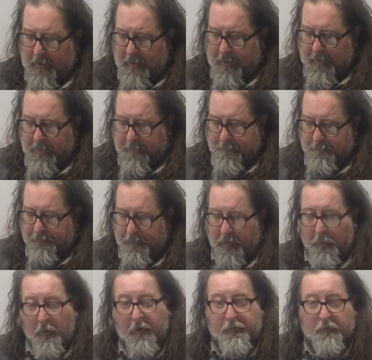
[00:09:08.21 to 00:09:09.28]
Um,
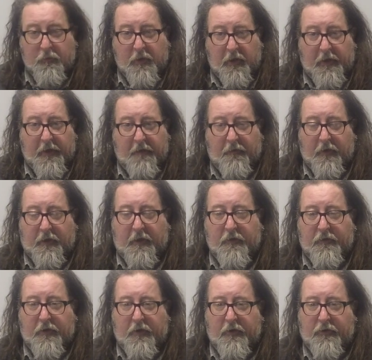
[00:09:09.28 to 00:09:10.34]
it wasn't really ever
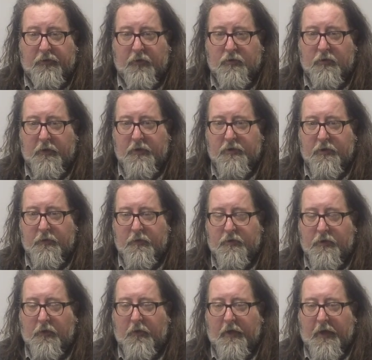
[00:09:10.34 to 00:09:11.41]
considered a social issue
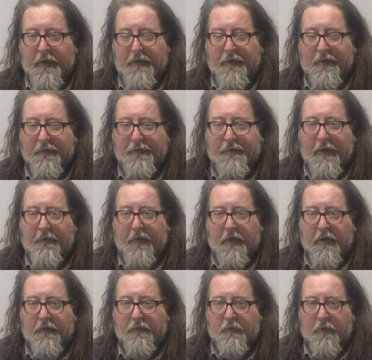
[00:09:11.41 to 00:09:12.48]
until the
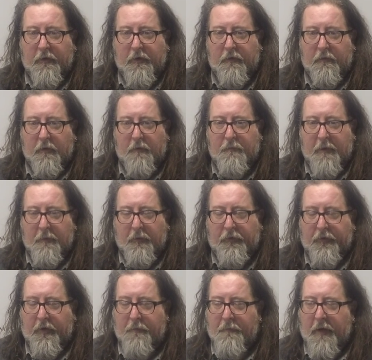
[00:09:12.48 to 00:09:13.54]
1970s when when people
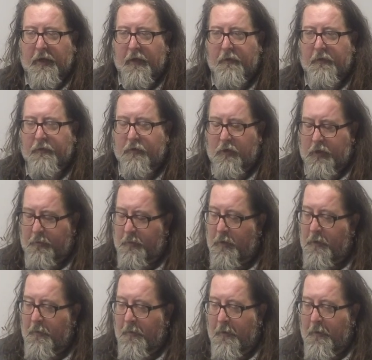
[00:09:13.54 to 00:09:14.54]
started making this argument.